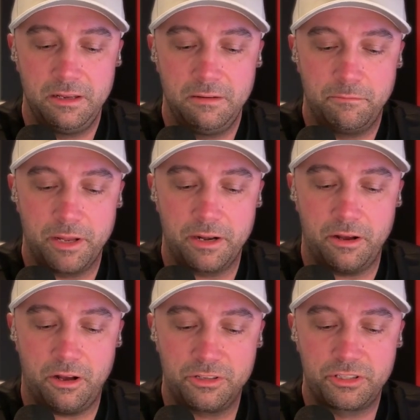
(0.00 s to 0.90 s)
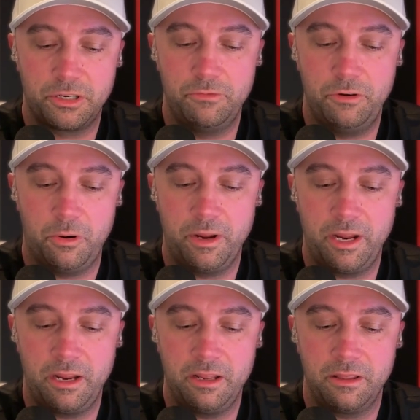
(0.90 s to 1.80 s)
but also
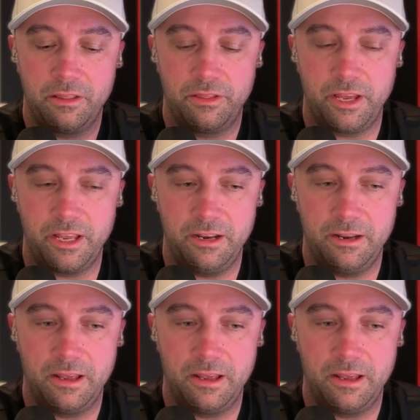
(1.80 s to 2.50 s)
knowing that,